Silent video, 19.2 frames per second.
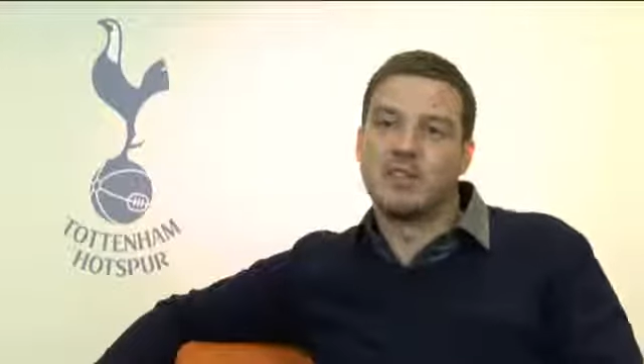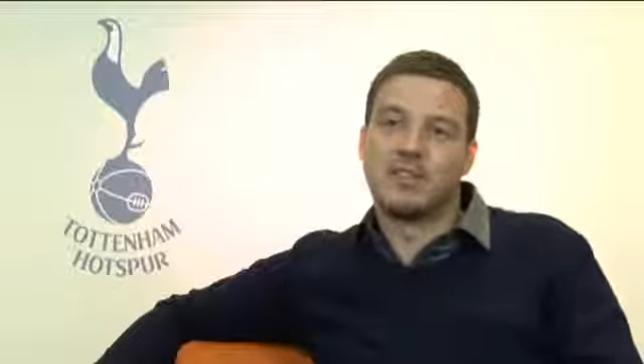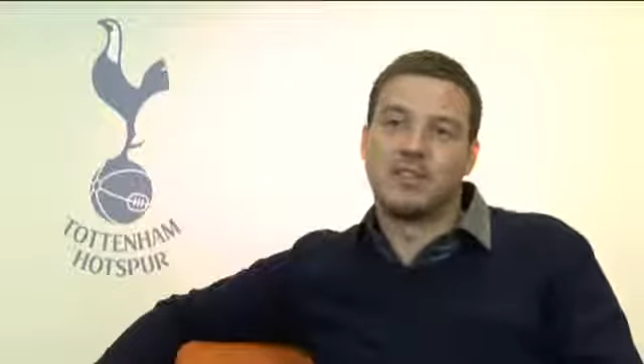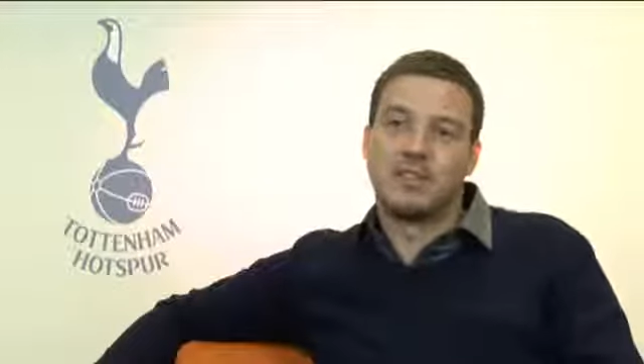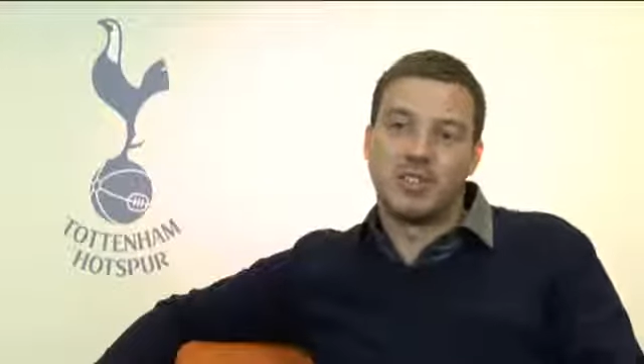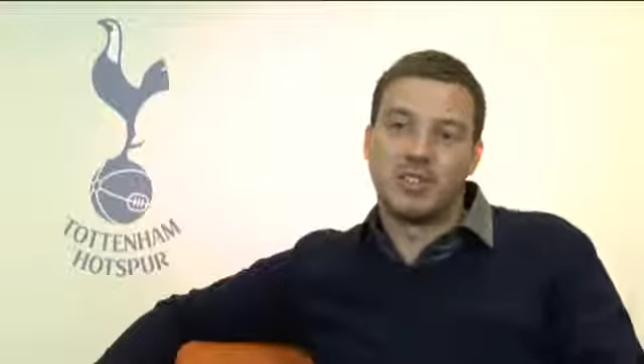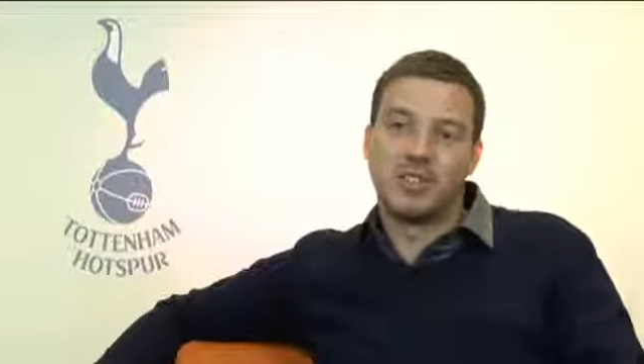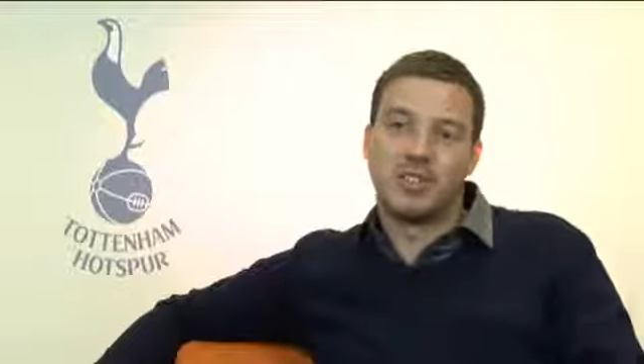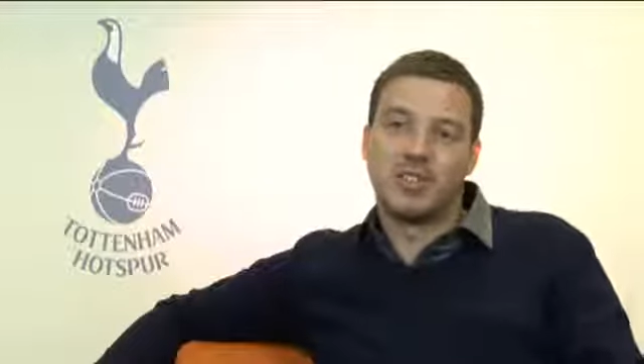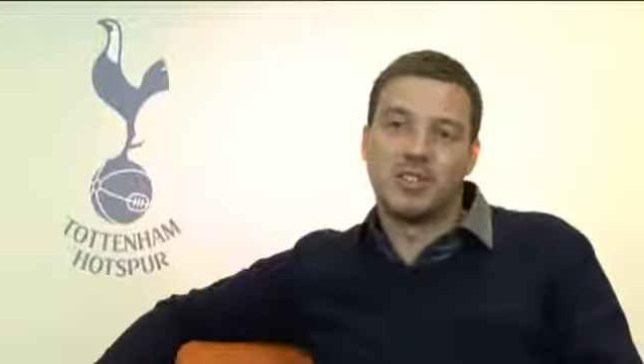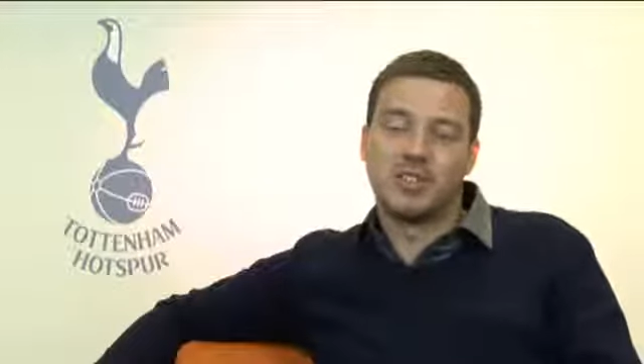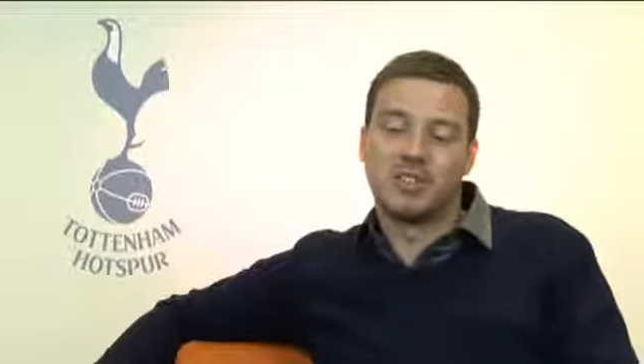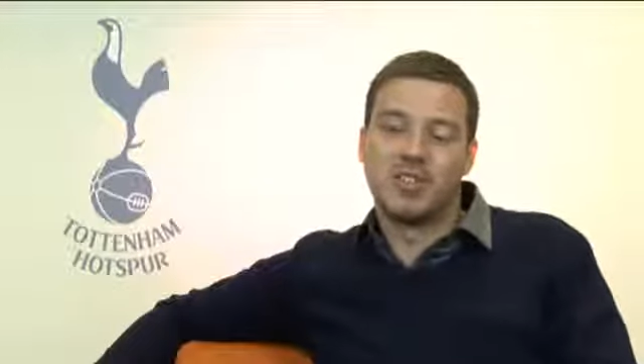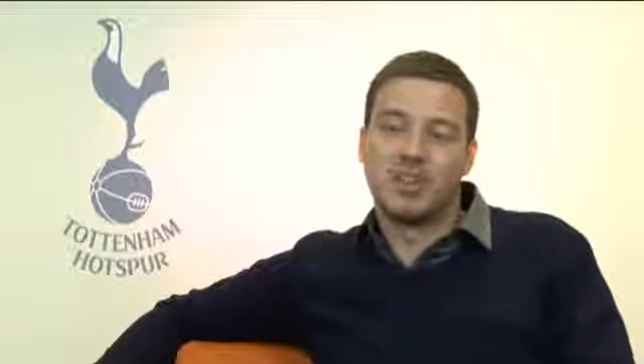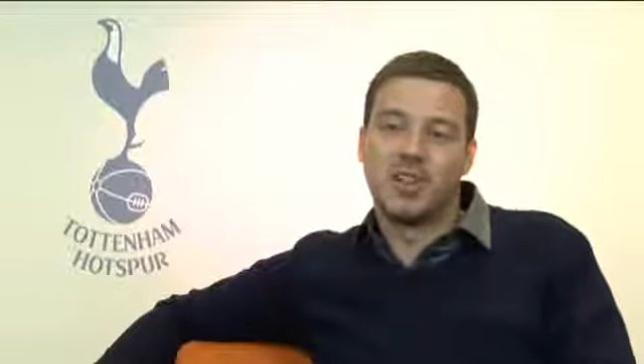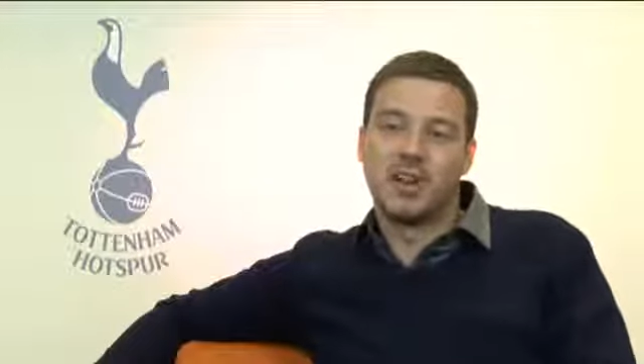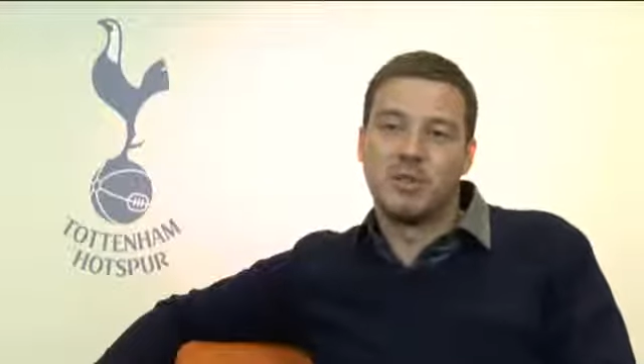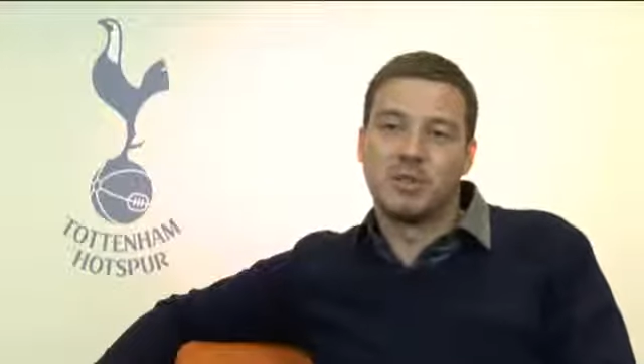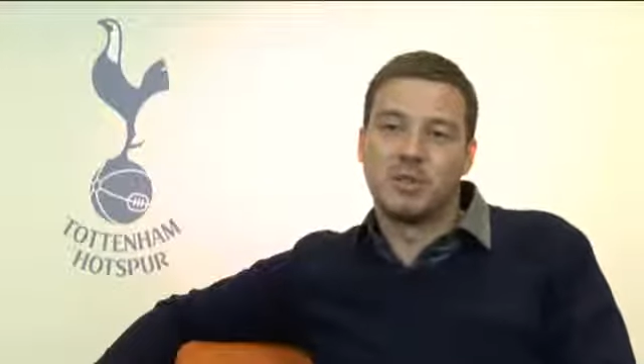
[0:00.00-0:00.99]
They've just lost at
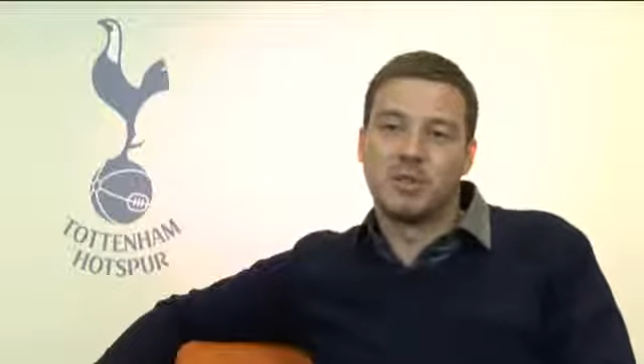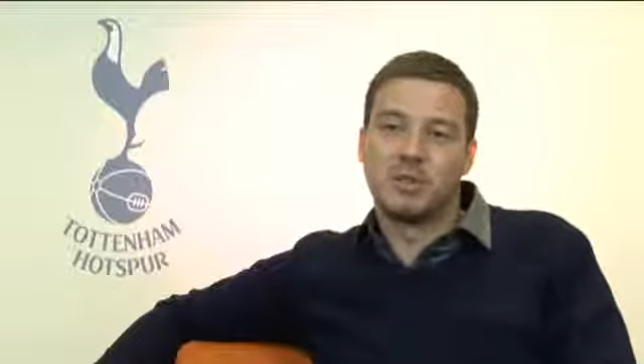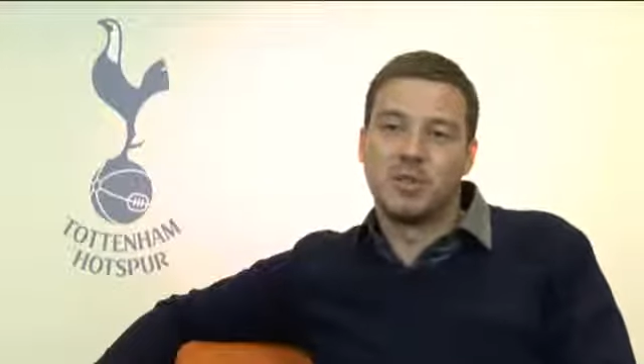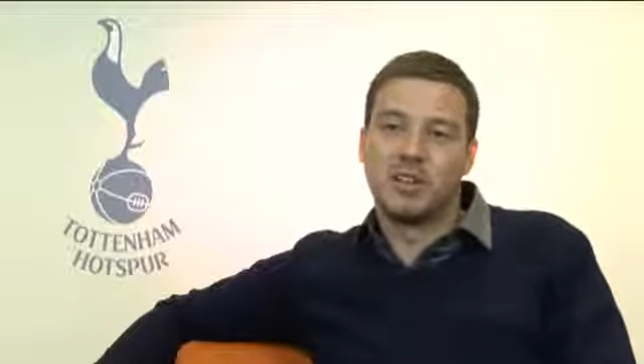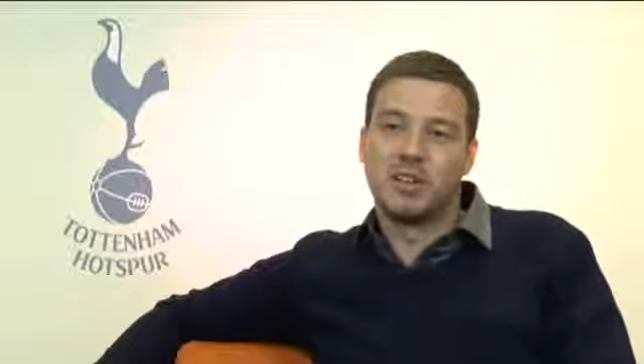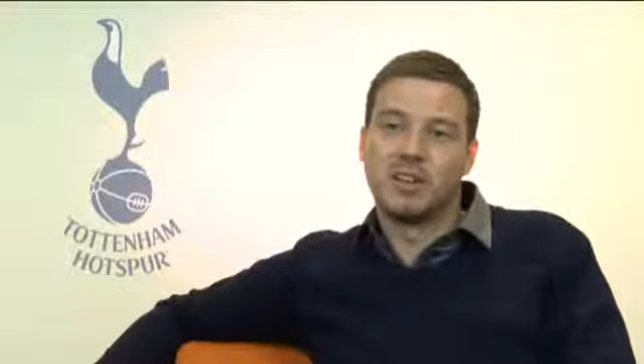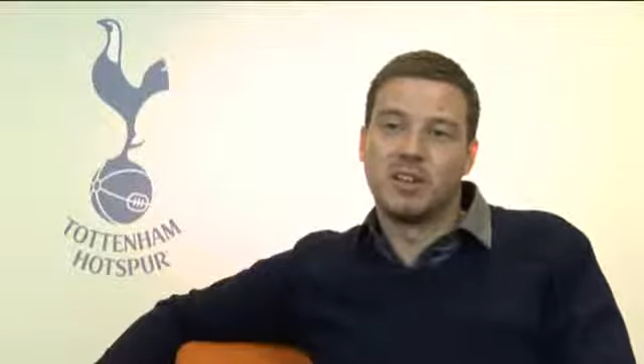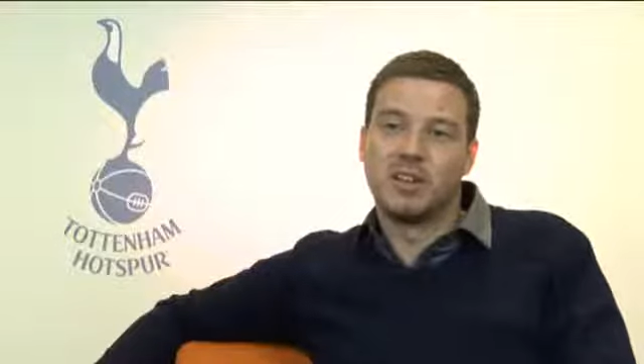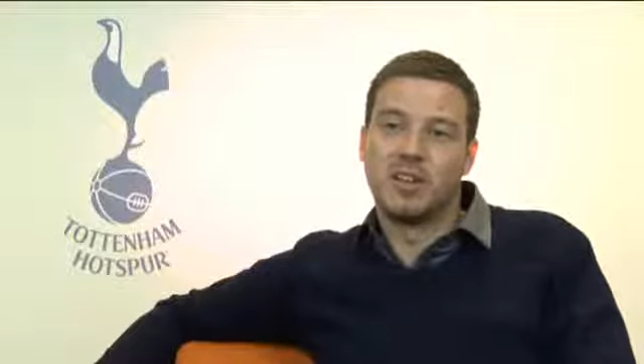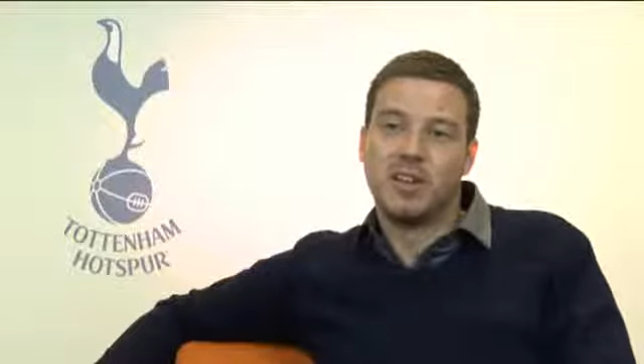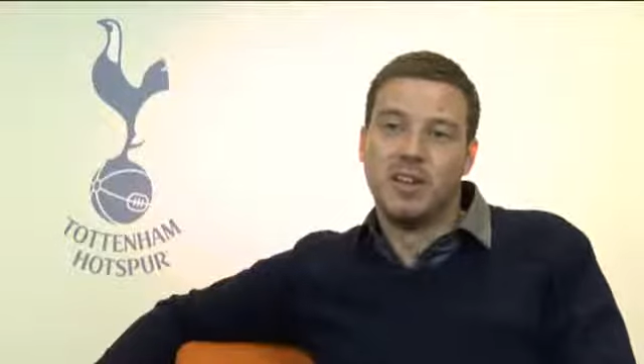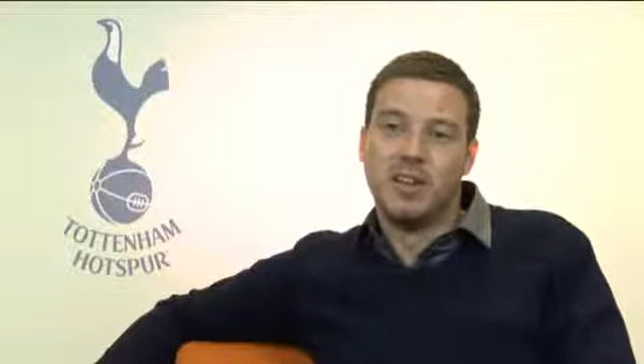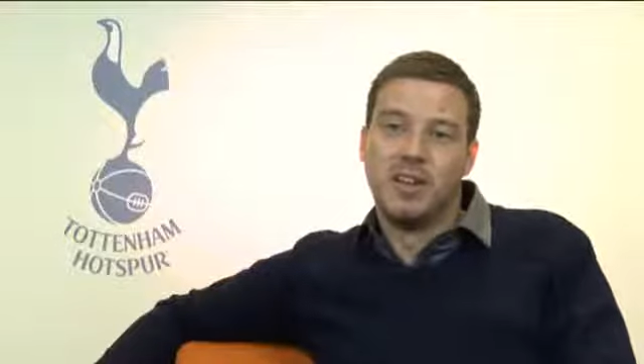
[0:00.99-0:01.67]
home to Wigan.